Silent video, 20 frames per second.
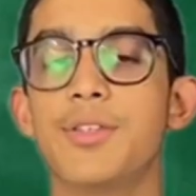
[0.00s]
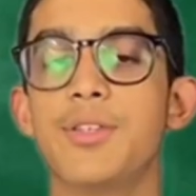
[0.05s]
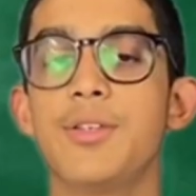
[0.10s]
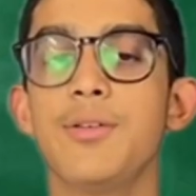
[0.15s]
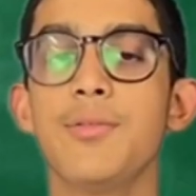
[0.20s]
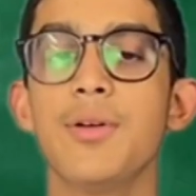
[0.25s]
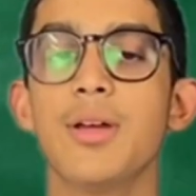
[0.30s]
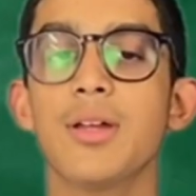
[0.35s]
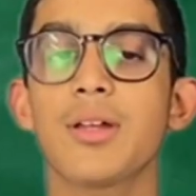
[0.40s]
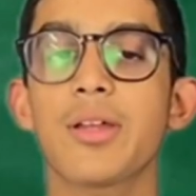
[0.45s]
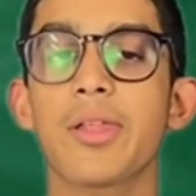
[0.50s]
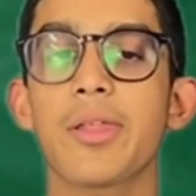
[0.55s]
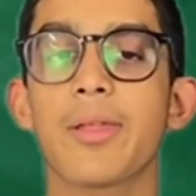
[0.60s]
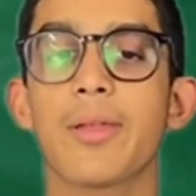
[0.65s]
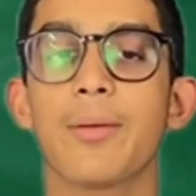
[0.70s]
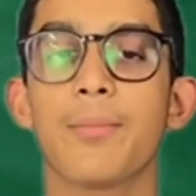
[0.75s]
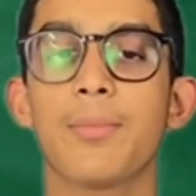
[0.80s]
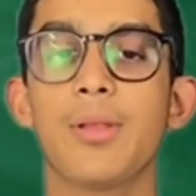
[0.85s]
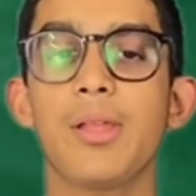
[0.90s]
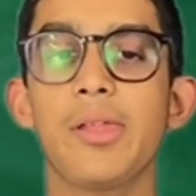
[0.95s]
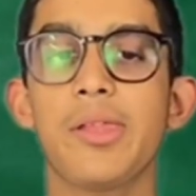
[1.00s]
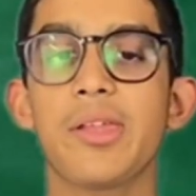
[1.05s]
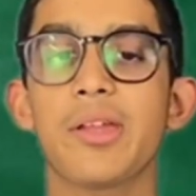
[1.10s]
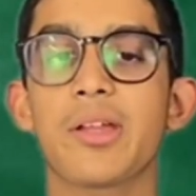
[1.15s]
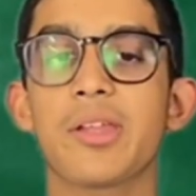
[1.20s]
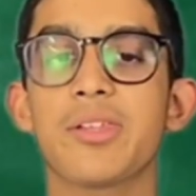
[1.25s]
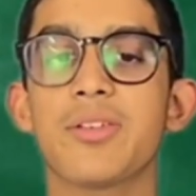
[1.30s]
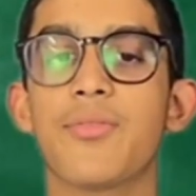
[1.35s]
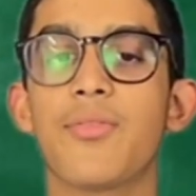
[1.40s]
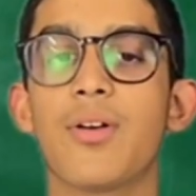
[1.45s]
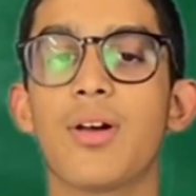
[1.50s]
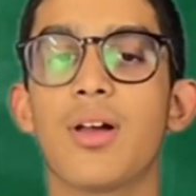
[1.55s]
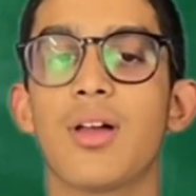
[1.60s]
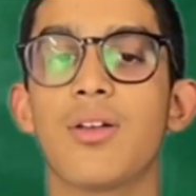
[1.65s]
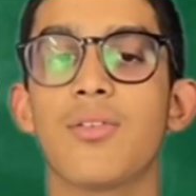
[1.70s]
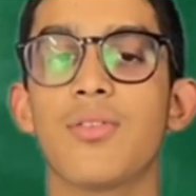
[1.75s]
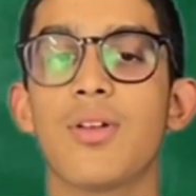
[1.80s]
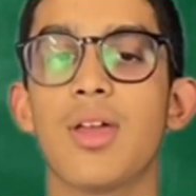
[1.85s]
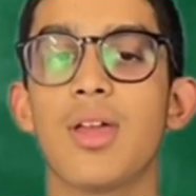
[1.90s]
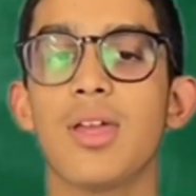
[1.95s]
2x plus
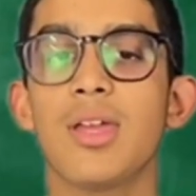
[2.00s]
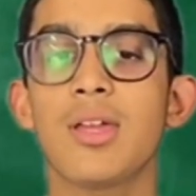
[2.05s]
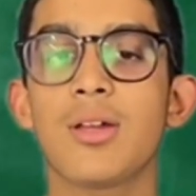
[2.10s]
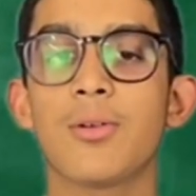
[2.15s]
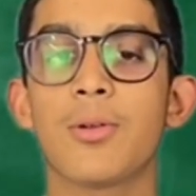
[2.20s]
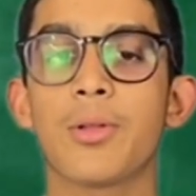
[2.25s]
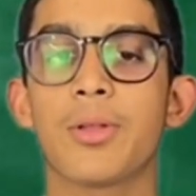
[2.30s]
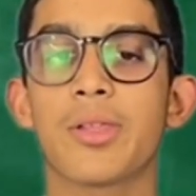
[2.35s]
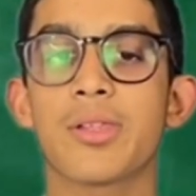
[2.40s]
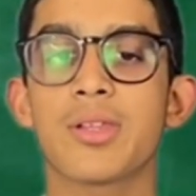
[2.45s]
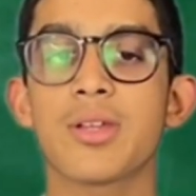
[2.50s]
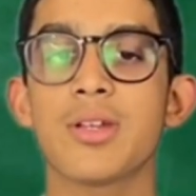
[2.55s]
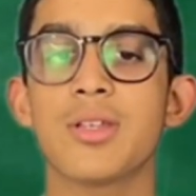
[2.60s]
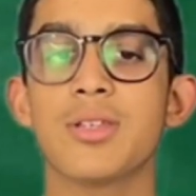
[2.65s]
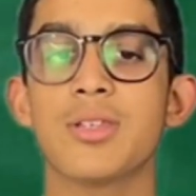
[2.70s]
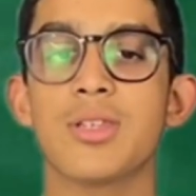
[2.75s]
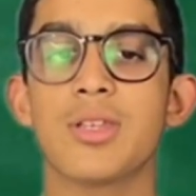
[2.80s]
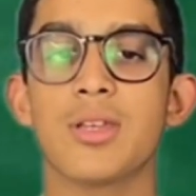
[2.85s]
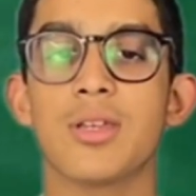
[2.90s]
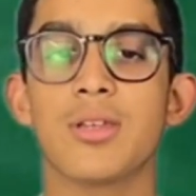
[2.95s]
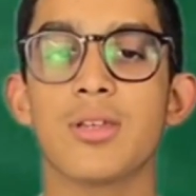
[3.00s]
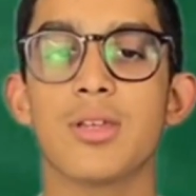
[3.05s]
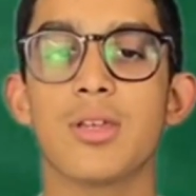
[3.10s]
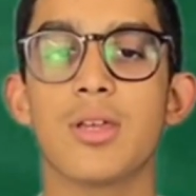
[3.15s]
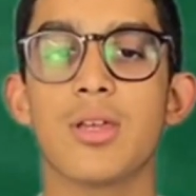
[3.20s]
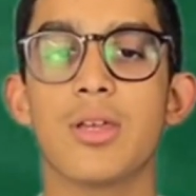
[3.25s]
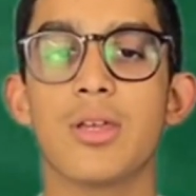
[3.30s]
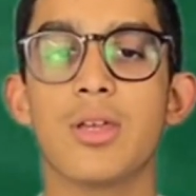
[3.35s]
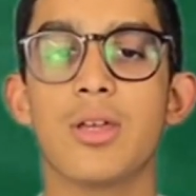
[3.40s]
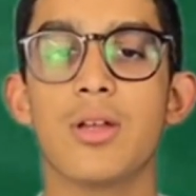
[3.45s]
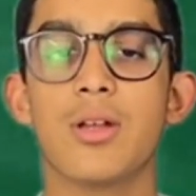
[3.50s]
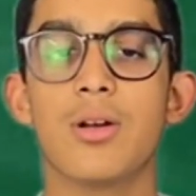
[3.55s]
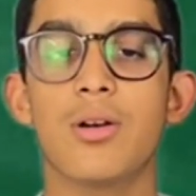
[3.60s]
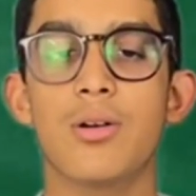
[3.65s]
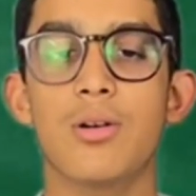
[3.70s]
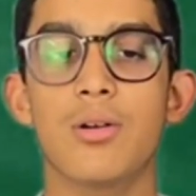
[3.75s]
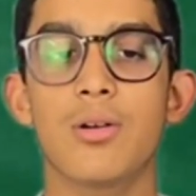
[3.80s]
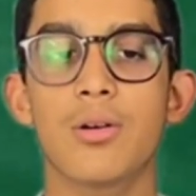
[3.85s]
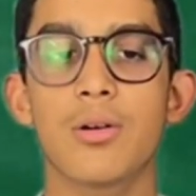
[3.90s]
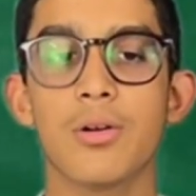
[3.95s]
65 equals 90,
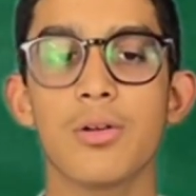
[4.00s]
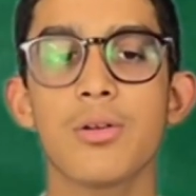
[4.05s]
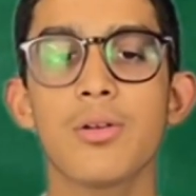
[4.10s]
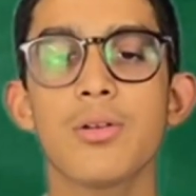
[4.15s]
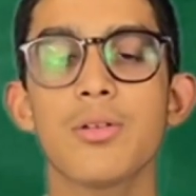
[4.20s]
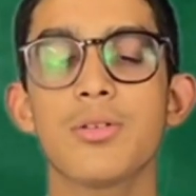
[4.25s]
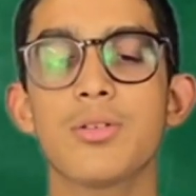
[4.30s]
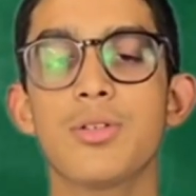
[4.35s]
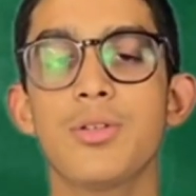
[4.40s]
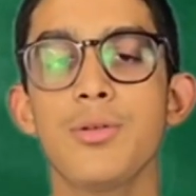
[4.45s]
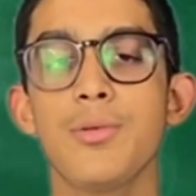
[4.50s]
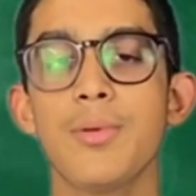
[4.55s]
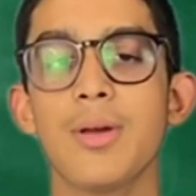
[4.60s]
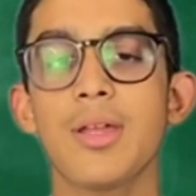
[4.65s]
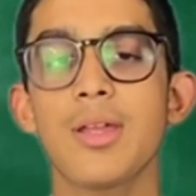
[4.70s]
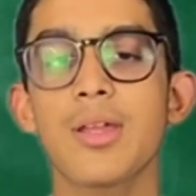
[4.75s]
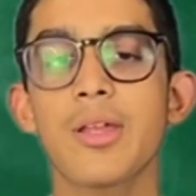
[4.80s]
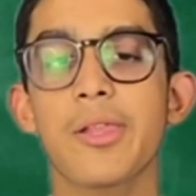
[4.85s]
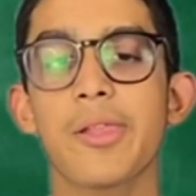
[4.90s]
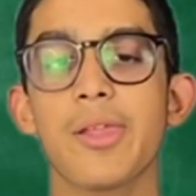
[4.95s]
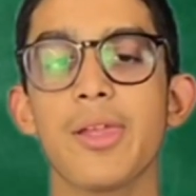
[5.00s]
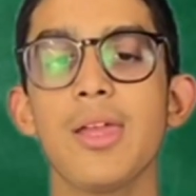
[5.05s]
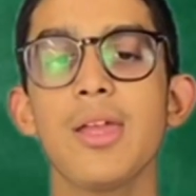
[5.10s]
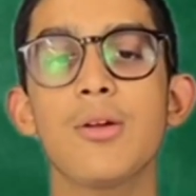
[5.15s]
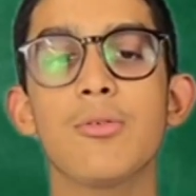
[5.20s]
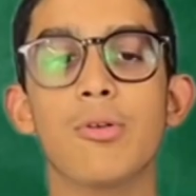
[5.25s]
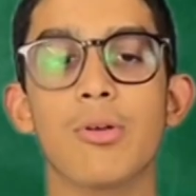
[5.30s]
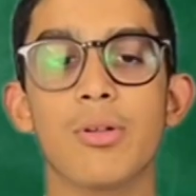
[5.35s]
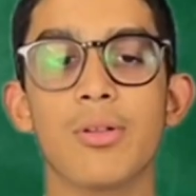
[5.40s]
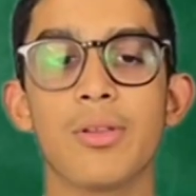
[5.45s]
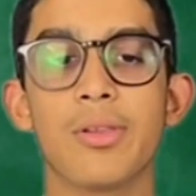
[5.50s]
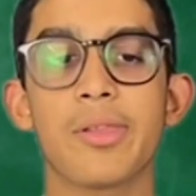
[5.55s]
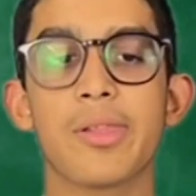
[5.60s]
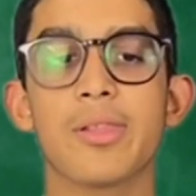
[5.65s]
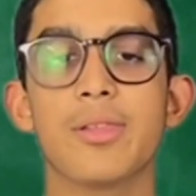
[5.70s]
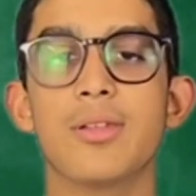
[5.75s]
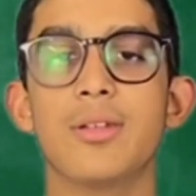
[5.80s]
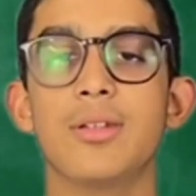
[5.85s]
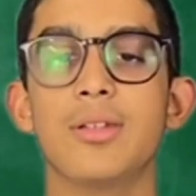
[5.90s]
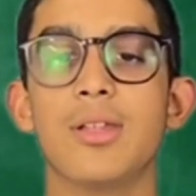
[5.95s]
or 2x equals
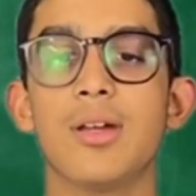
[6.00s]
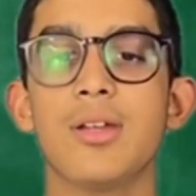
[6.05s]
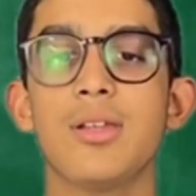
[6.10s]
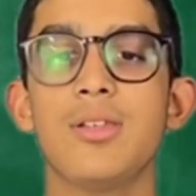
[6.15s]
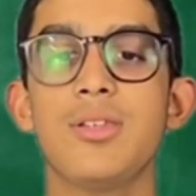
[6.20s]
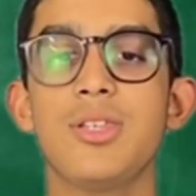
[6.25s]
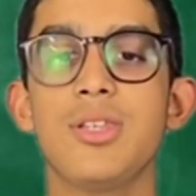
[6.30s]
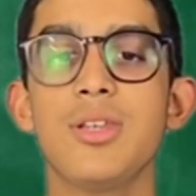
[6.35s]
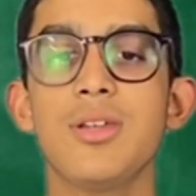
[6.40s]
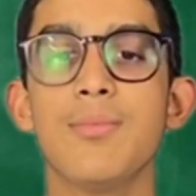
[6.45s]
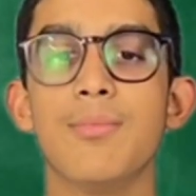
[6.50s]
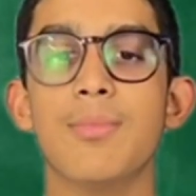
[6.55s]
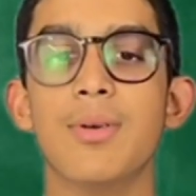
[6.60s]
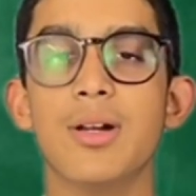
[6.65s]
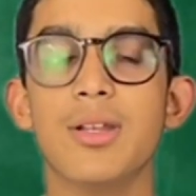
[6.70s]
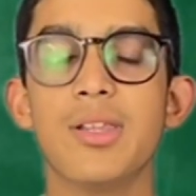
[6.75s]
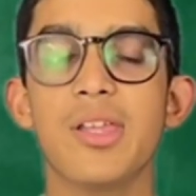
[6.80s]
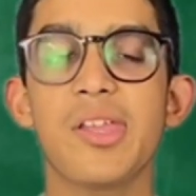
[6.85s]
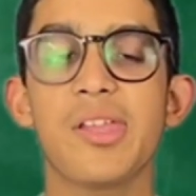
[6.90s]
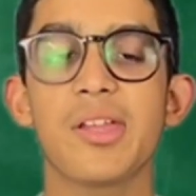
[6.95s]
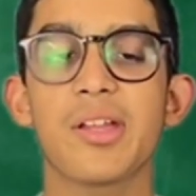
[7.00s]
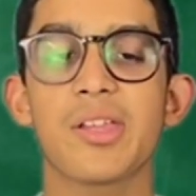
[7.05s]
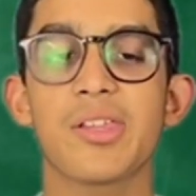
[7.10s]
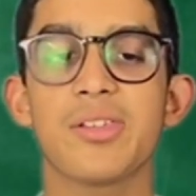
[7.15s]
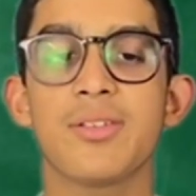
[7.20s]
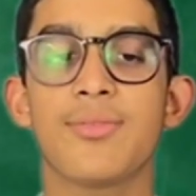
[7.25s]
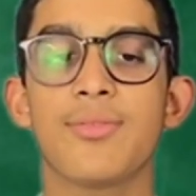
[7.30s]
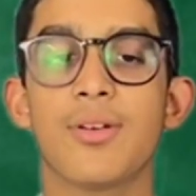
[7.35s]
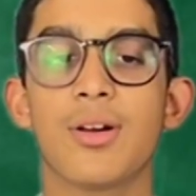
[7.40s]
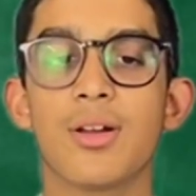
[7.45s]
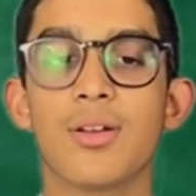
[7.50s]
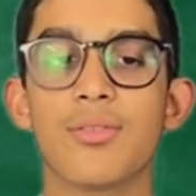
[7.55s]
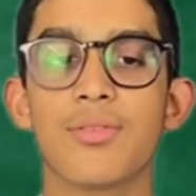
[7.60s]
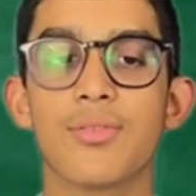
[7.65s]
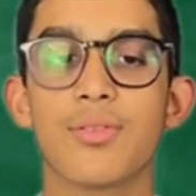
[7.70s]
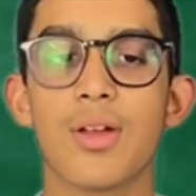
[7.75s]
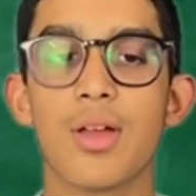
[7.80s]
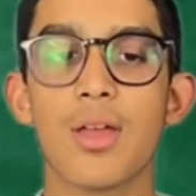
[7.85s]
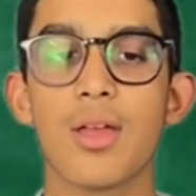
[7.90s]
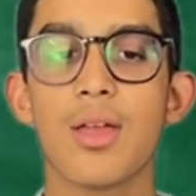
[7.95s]
90 minus 65,
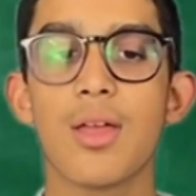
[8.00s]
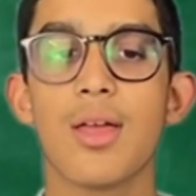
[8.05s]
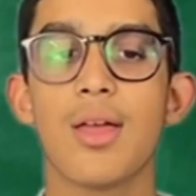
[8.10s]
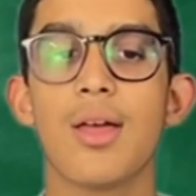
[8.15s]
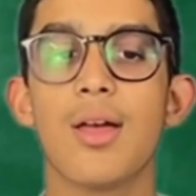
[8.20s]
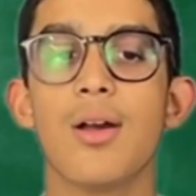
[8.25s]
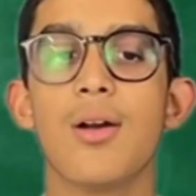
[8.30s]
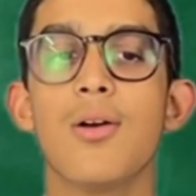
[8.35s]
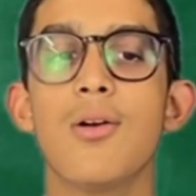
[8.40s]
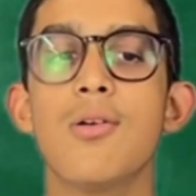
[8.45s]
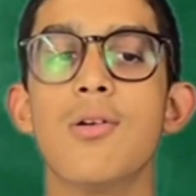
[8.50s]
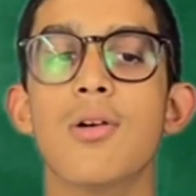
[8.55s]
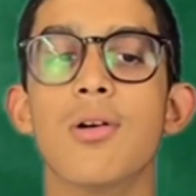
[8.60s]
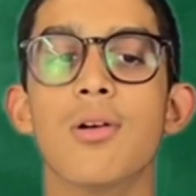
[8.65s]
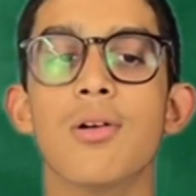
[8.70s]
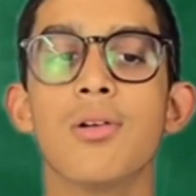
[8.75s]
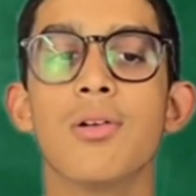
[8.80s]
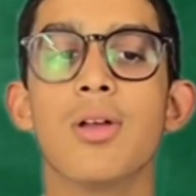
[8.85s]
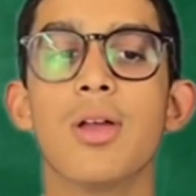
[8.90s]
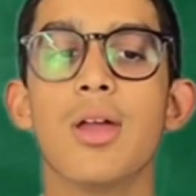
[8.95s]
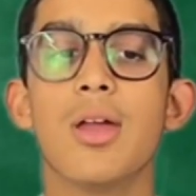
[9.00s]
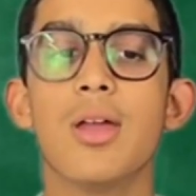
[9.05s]
or